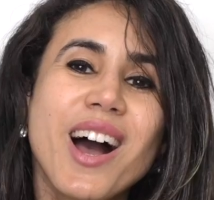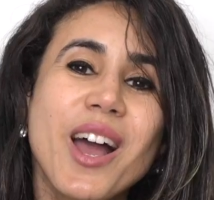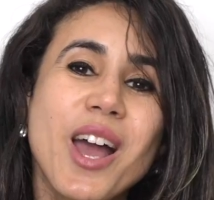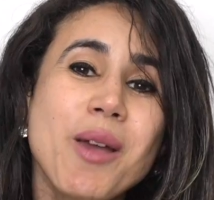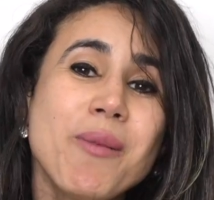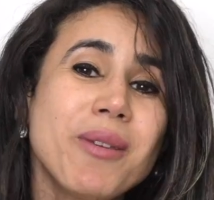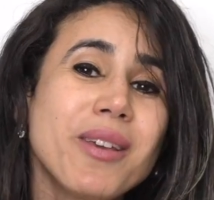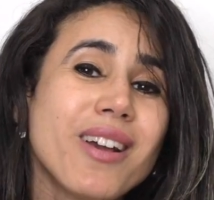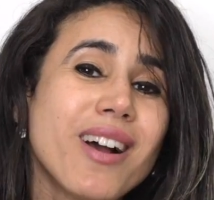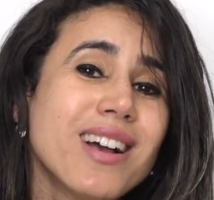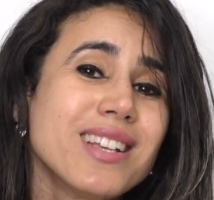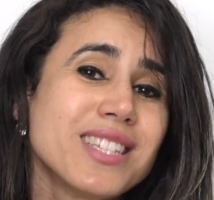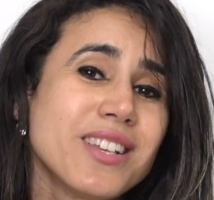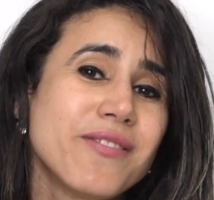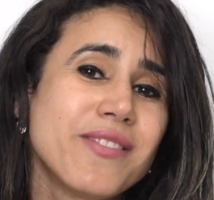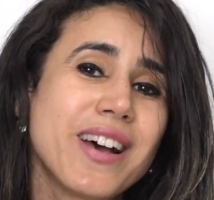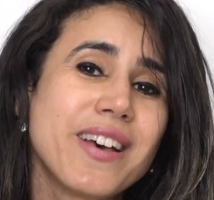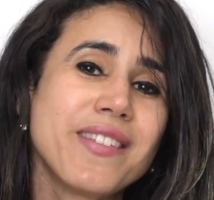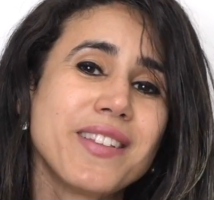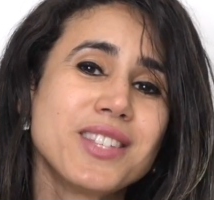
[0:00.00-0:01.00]
I hope you guys have
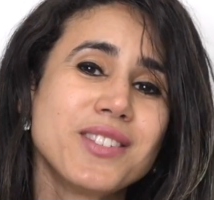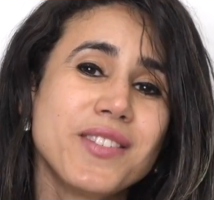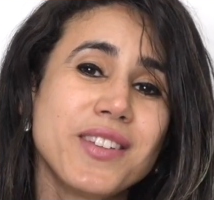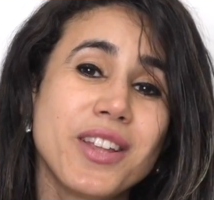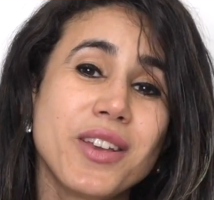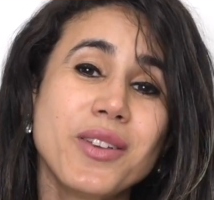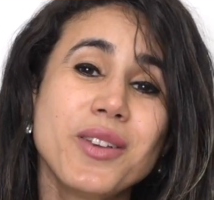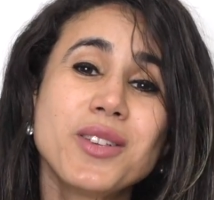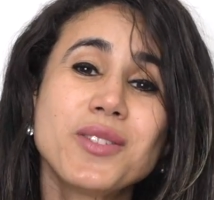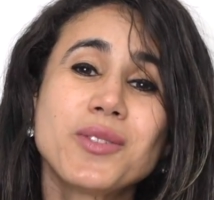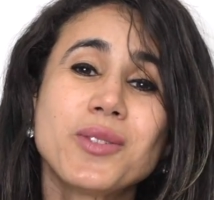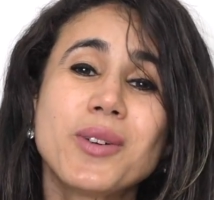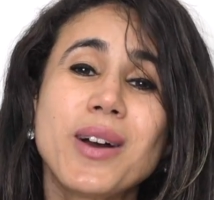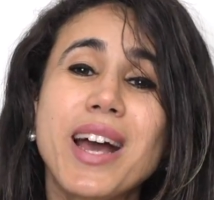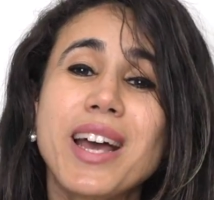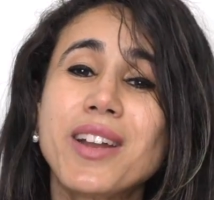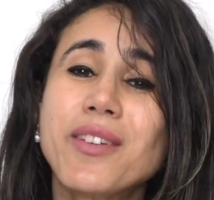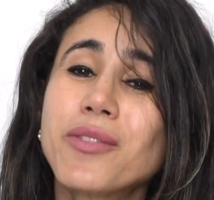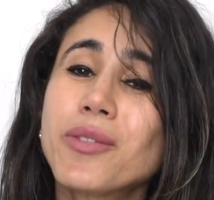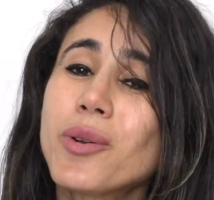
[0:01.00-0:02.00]
found this video useful,
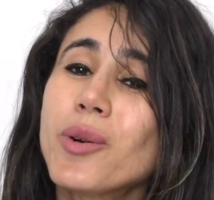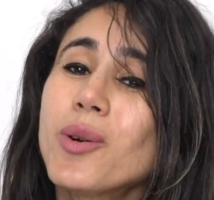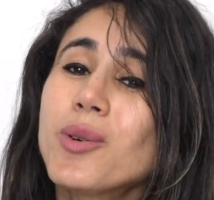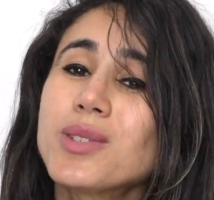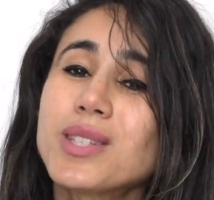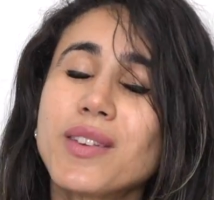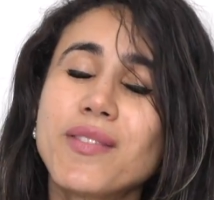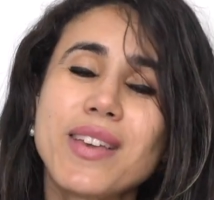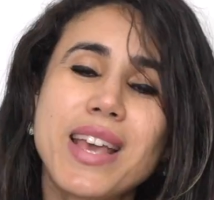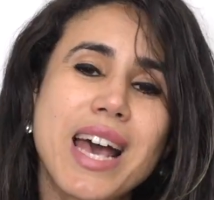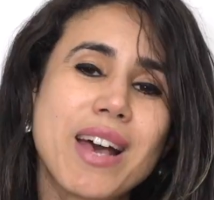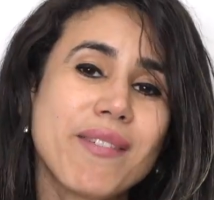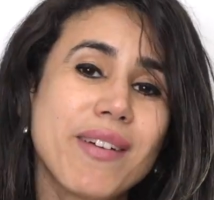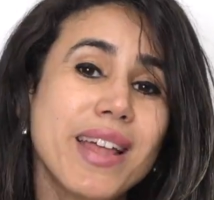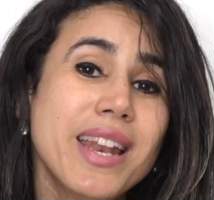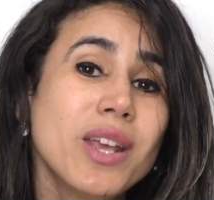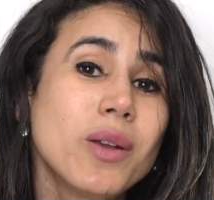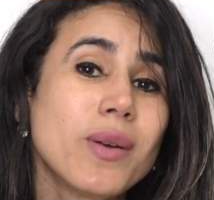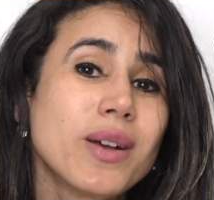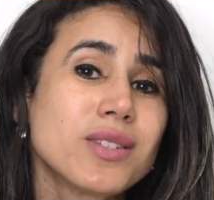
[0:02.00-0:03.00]
and of course, if you have
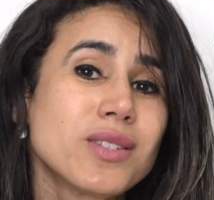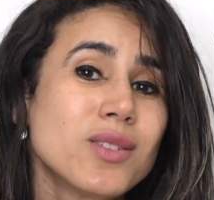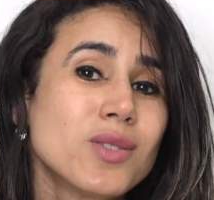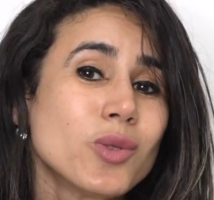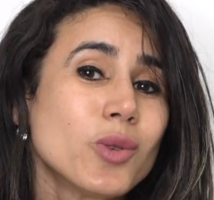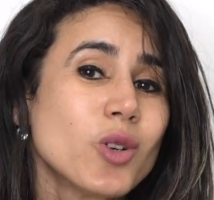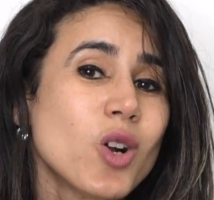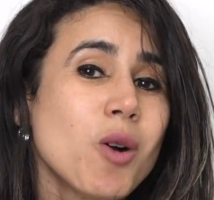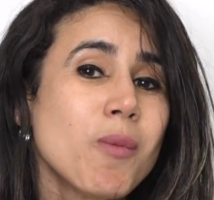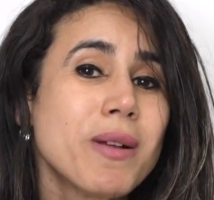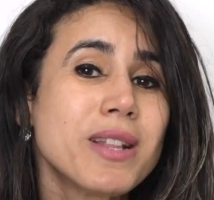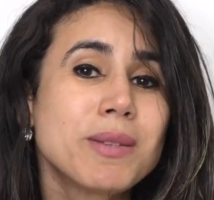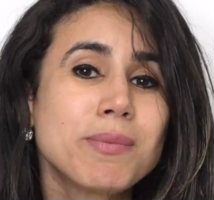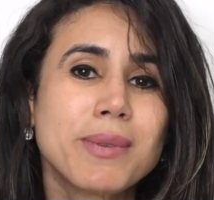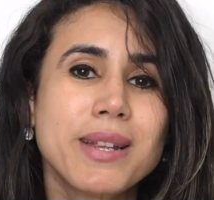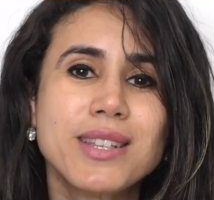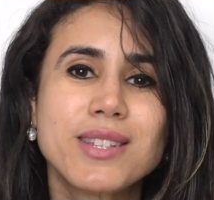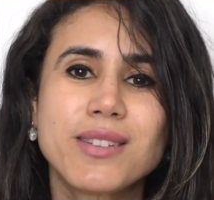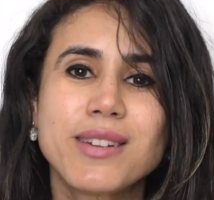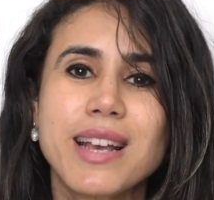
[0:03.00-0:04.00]
any questions or comments,
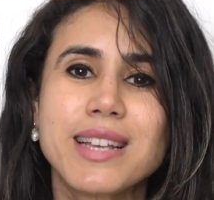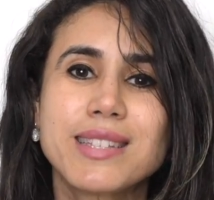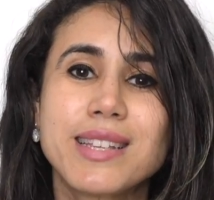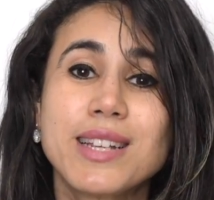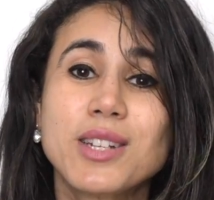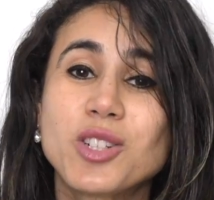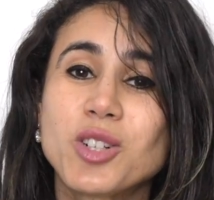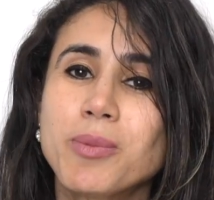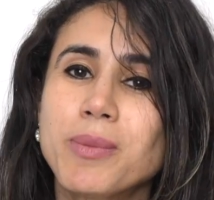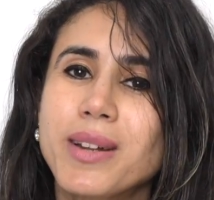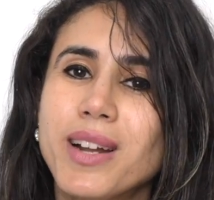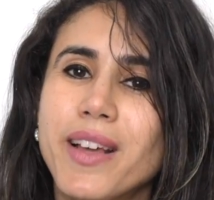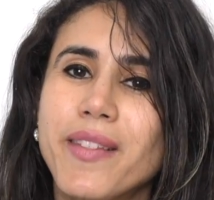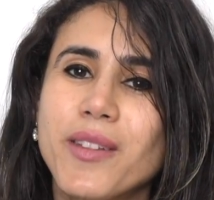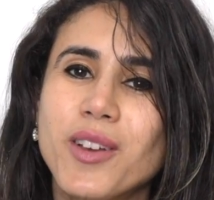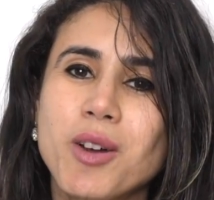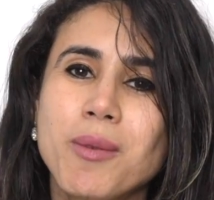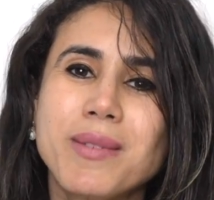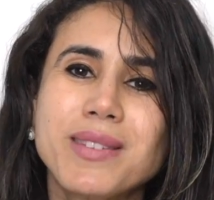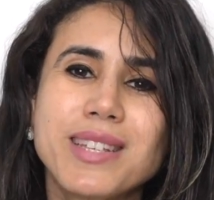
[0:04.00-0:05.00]
please don't hesitate, drop me a line in
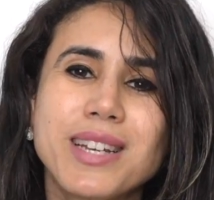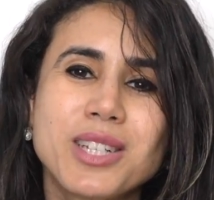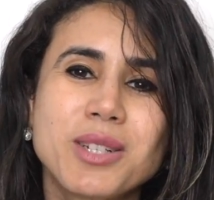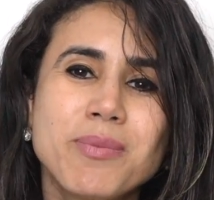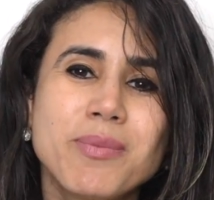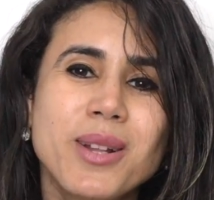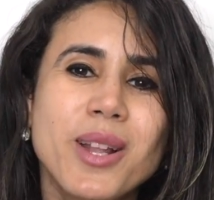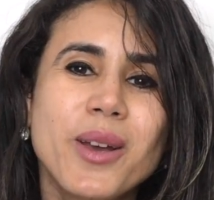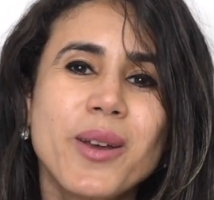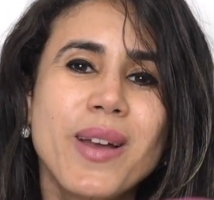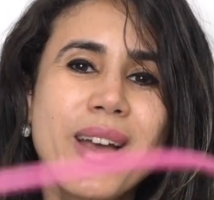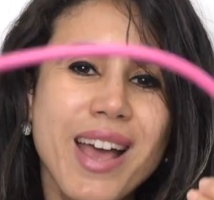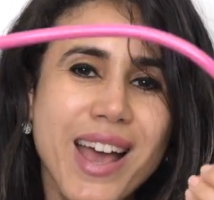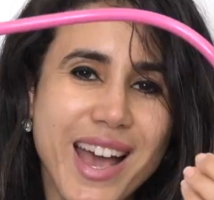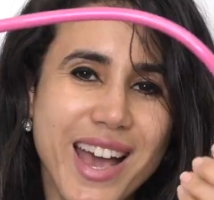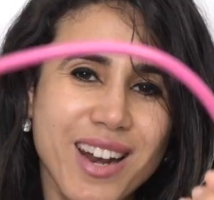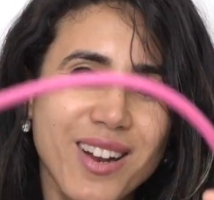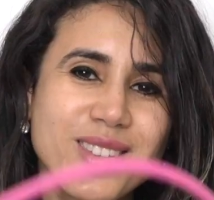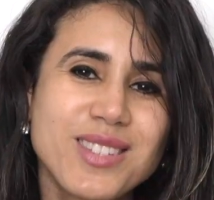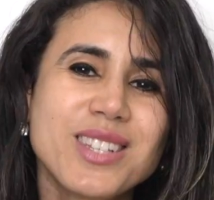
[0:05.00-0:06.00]
the comment section below,
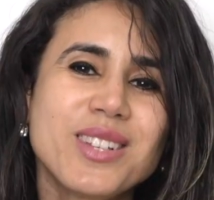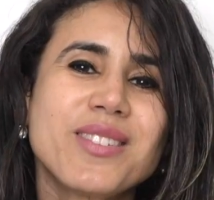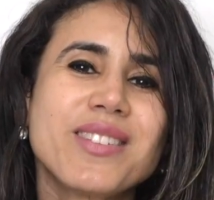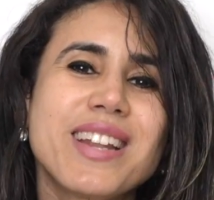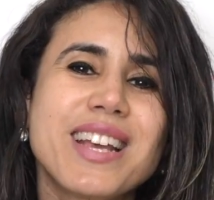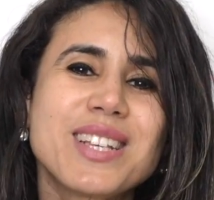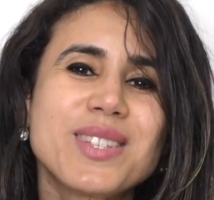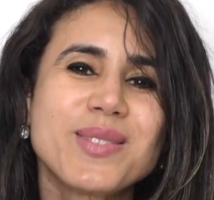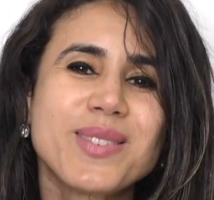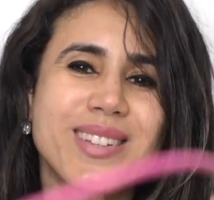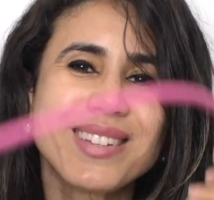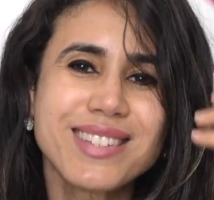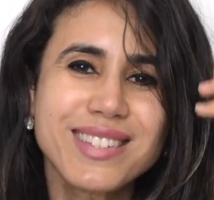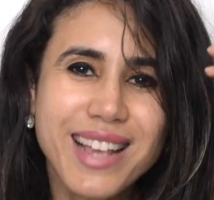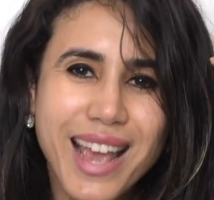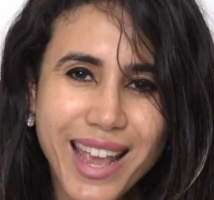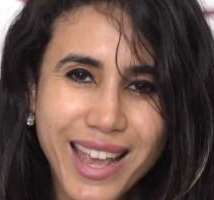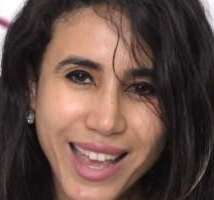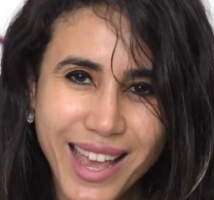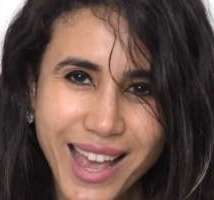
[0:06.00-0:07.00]
and I'll see you on the next one.
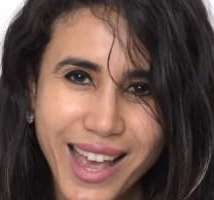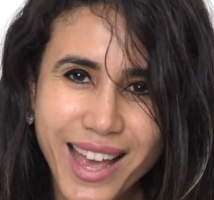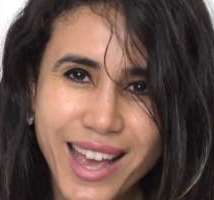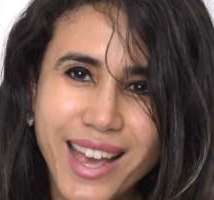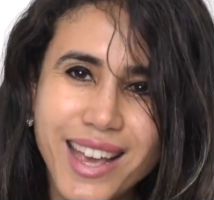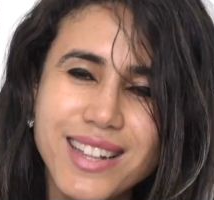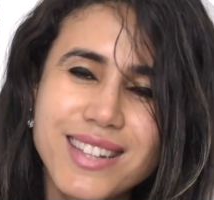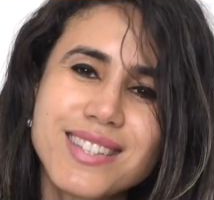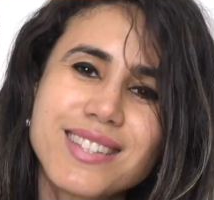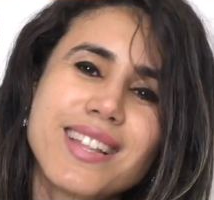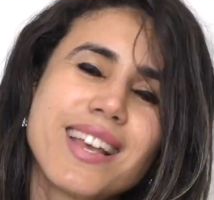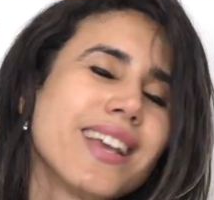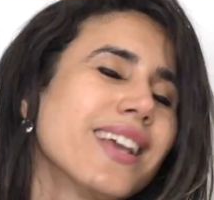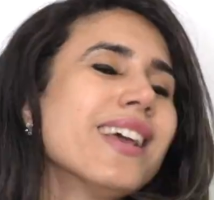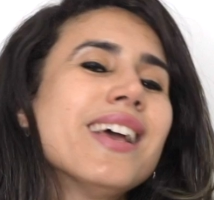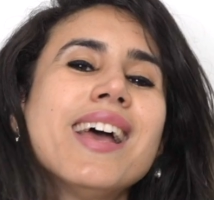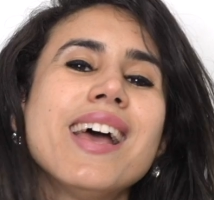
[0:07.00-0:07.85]
Take care and stay